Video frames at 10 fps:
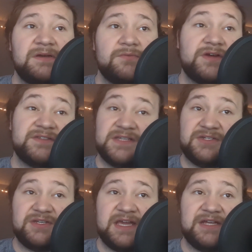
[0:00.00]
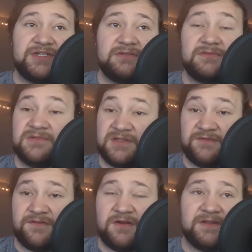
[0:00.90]
One such occasion, in the
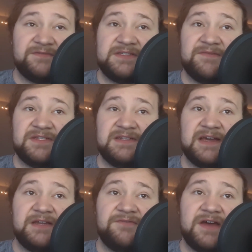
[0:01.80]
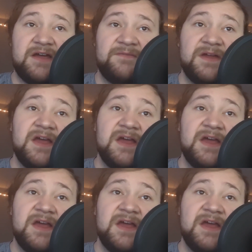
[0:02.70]
fall of 1795,